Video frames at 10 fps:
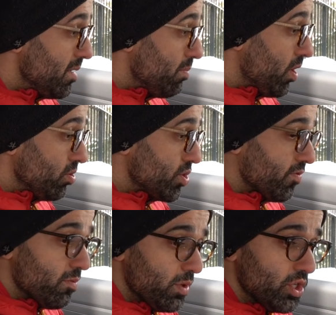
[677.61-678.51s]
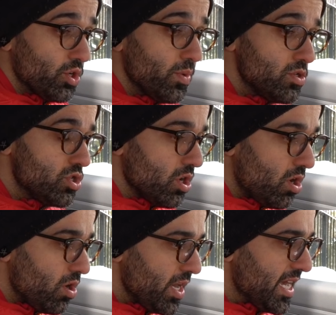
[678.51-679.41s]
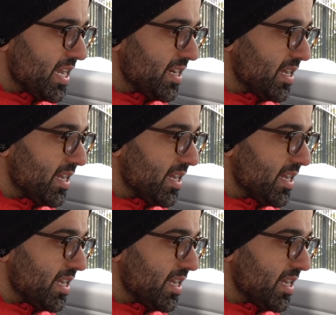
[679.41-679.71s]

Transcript: but also for me to enjoy and,